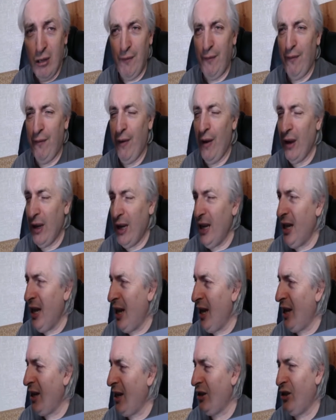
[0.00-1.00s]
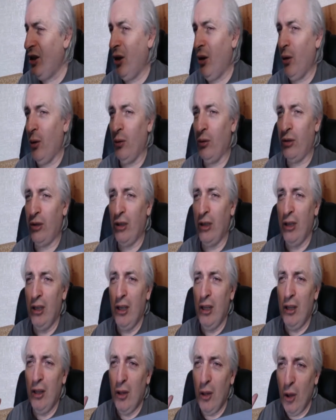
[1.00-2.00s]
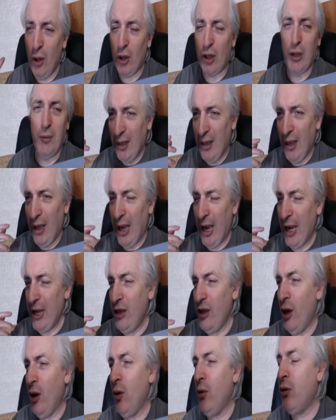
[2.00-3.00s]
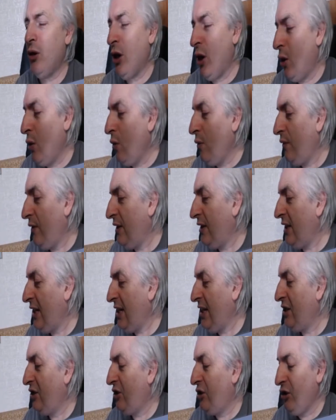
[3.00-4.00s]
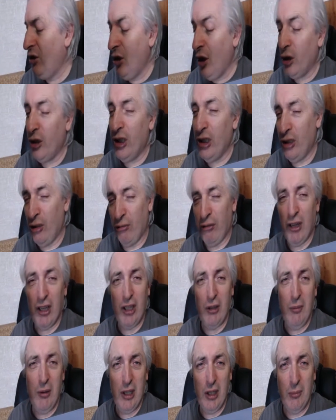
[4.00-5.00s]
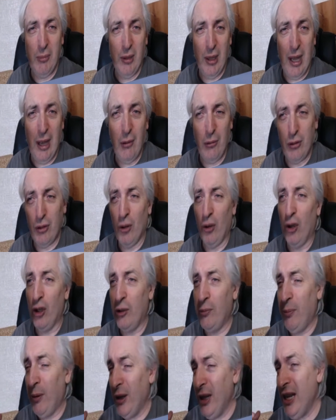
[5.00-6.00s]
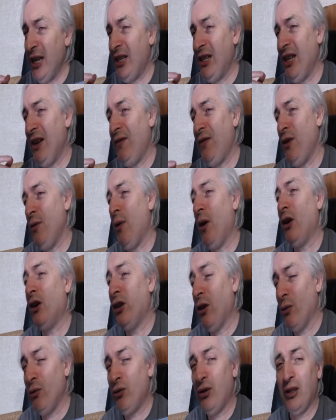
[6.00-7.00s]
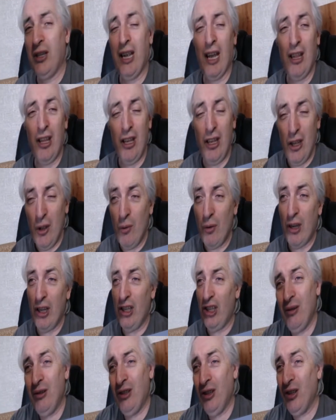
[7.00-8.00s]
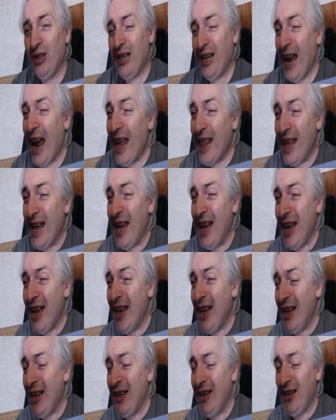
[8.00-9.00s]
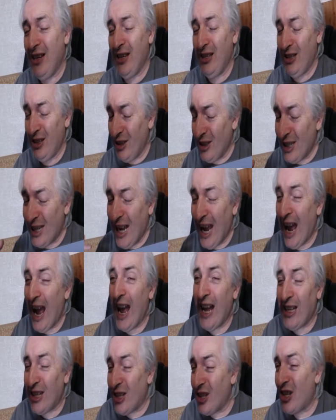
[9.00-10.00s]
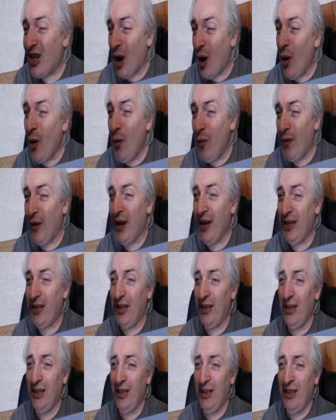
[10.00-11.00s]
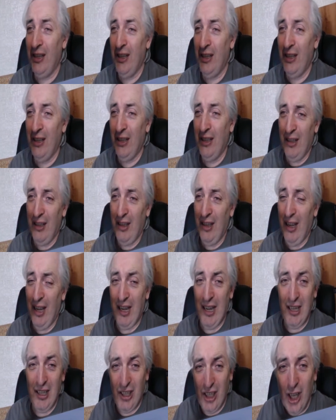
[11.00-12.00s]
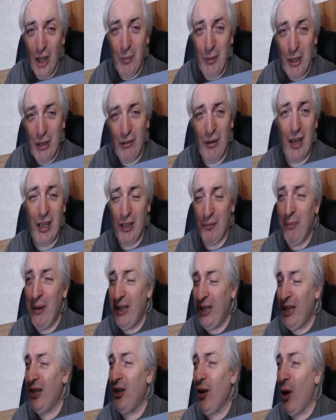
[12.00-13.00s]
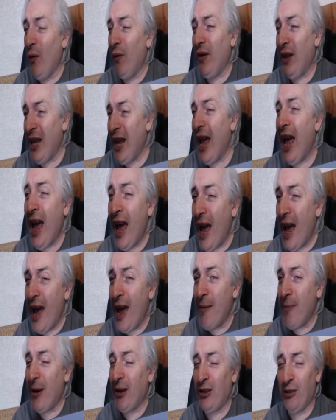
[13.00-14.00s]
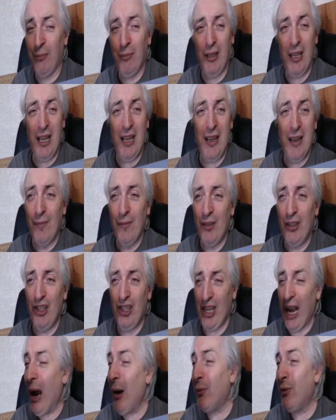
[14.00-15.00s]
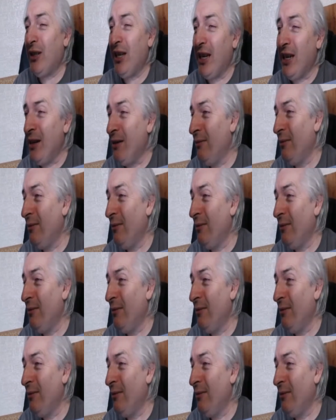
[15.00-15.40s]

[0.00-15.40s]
Fucking assholes. Look, I know COVID is not as transmissible outdoors, but it's if you are close together, you can still get it. You can still catch COVID It can still be transmitted over the air by somebody shouting with